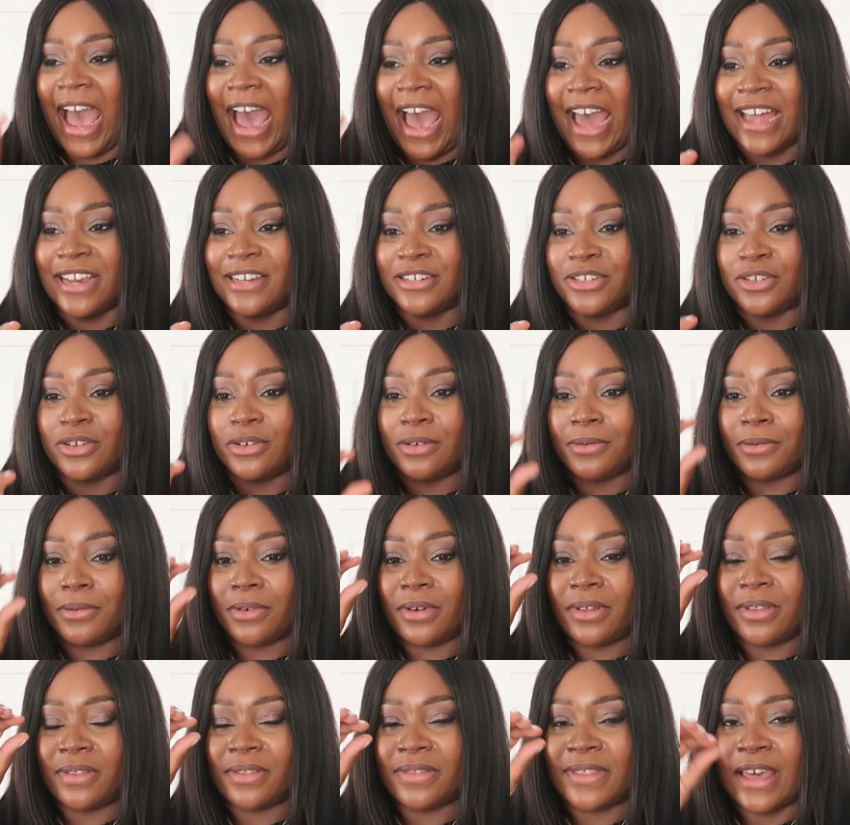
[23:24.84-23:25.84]
and
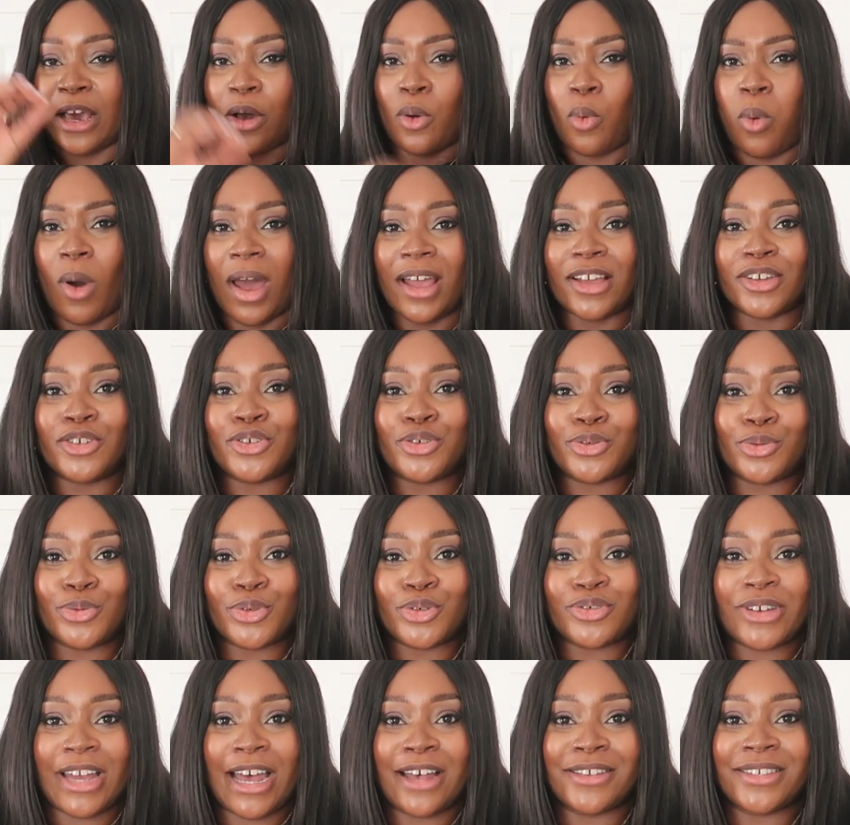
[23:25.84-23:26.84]
they're quite a
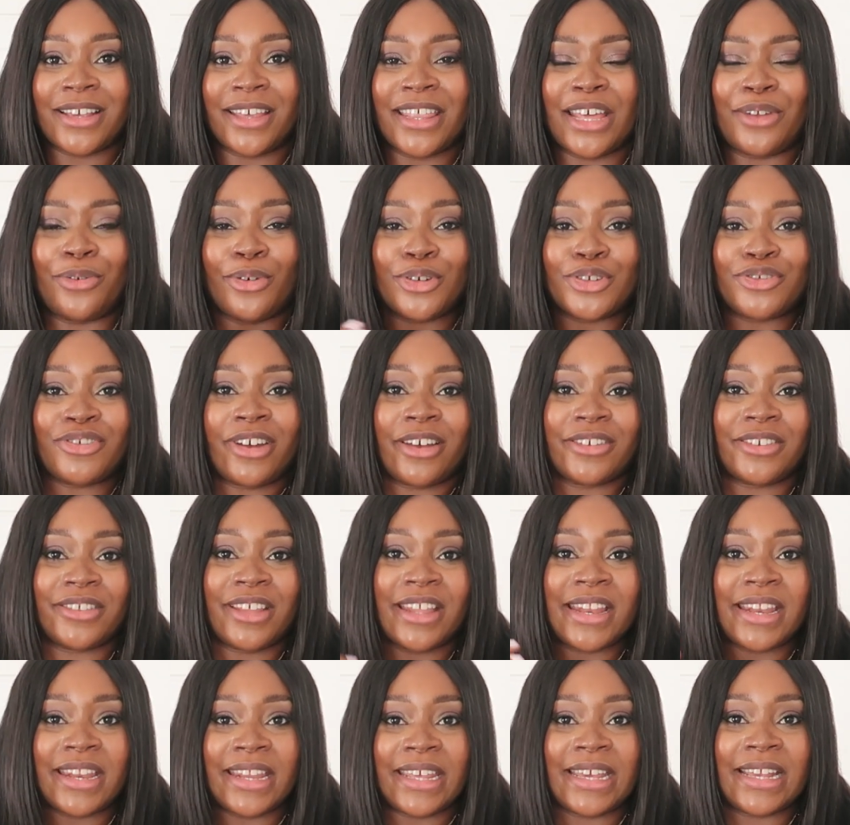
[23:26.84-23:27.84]
short trouser, they're not a trouser
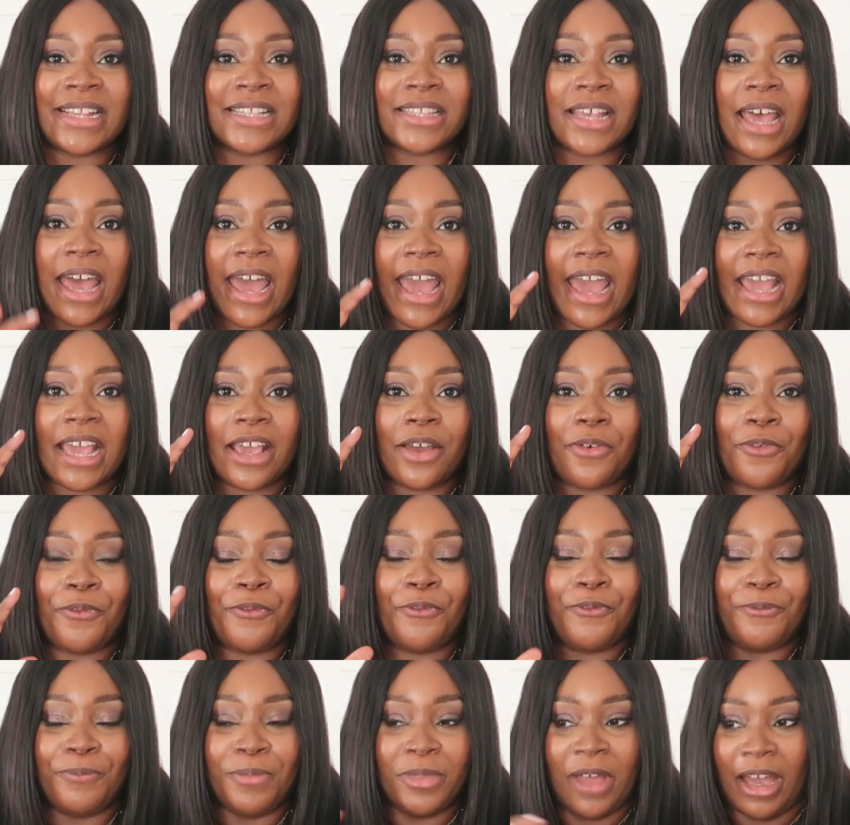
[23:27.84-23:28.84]
that needs
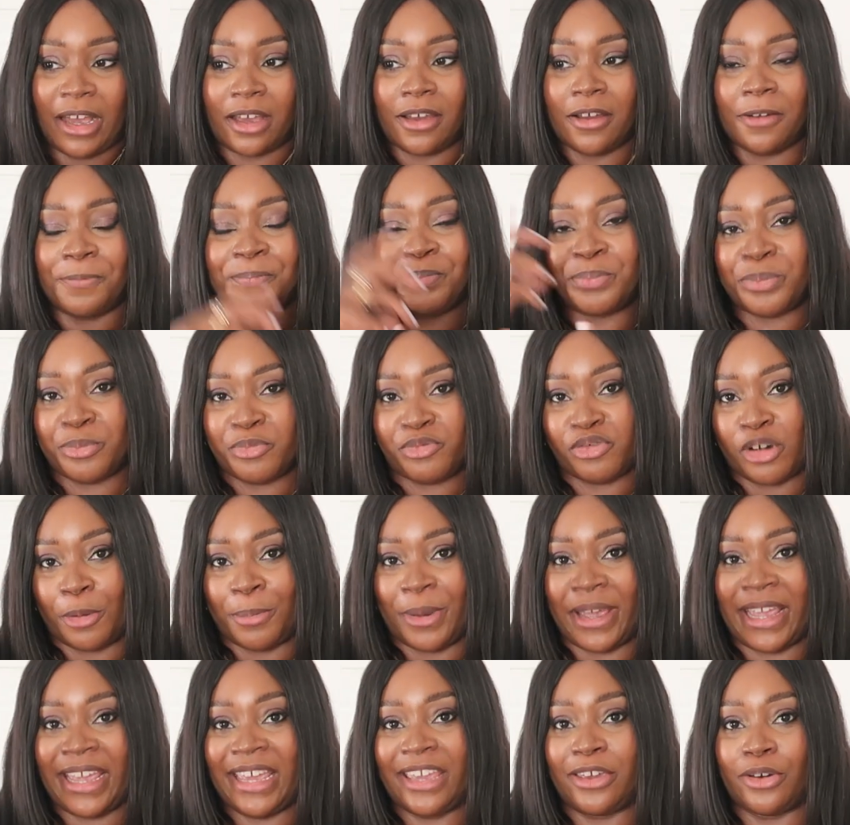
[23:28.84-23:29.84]
like a
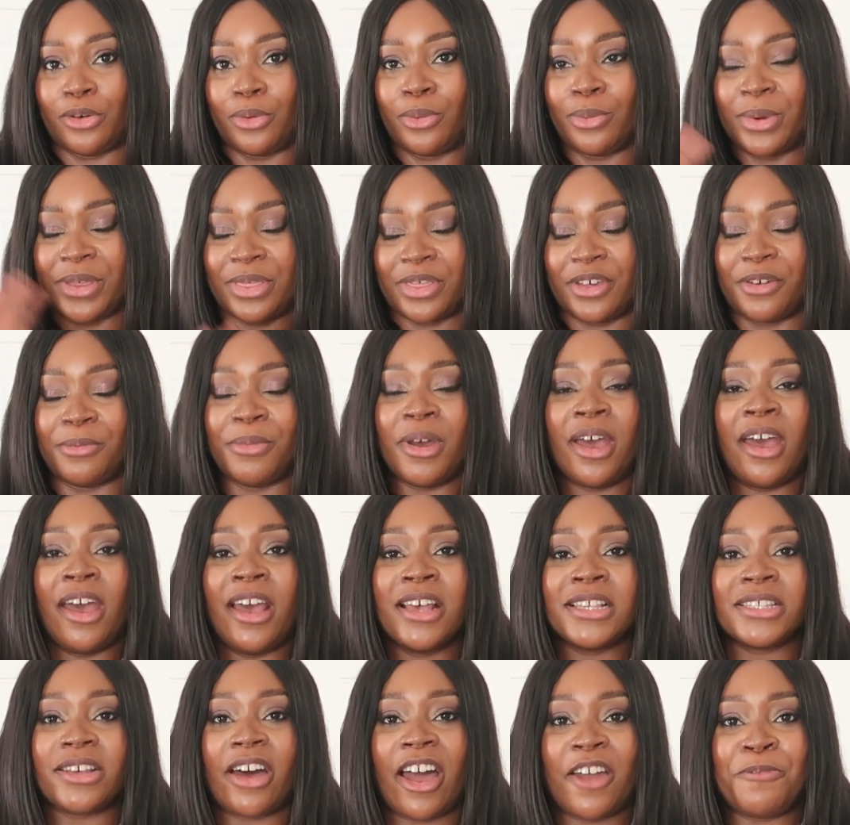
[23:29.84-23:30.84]
proper heel with them,
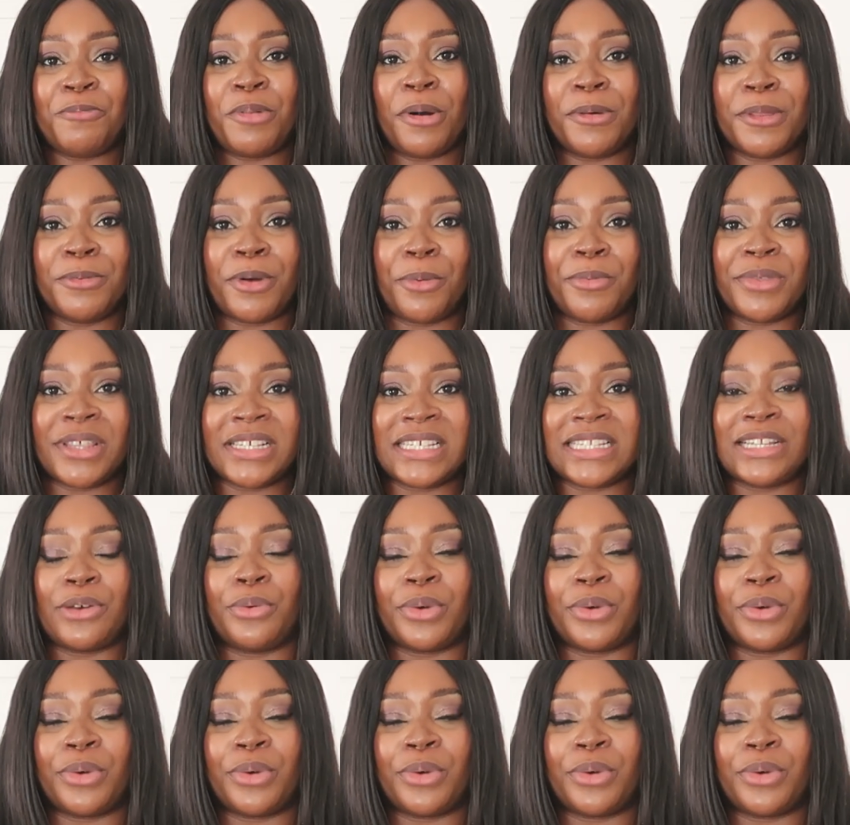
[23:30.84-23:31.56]
so I've put them on with these